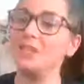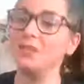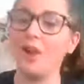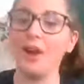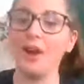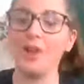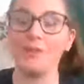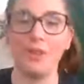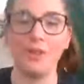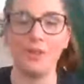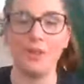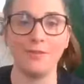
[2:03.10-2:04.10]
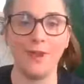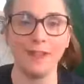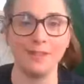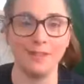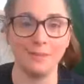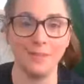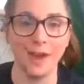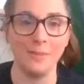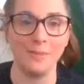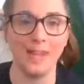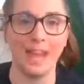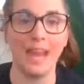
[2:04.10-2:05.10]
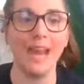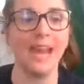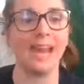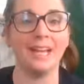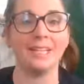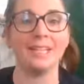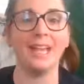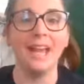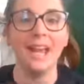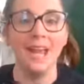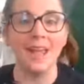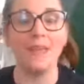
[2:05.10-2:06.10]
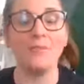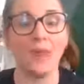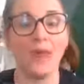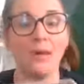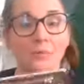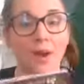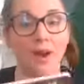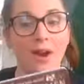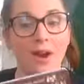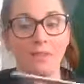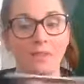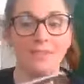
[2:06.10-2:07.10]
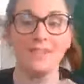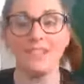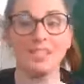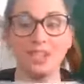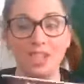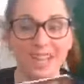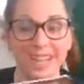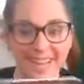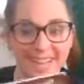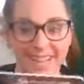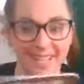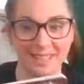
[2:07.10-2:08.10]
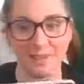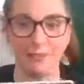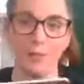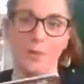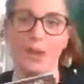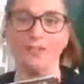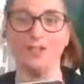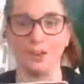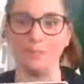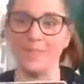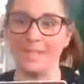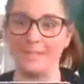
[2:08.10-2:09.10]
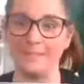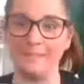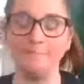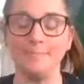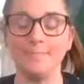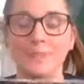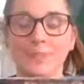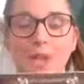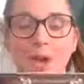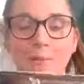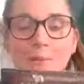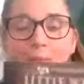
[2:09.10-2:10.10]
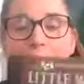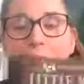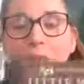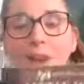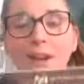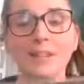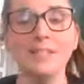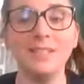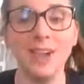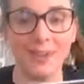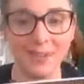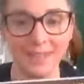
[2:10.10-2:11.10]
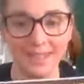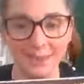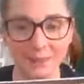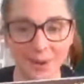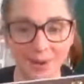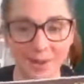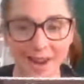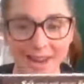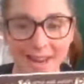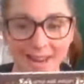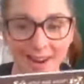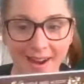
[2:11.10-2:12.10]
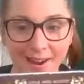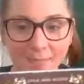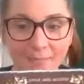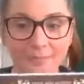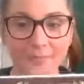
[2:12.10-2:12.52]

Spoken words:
for their friends and family, and where all of these shenanigans, if you will, took place. So we're going to start with this book right here.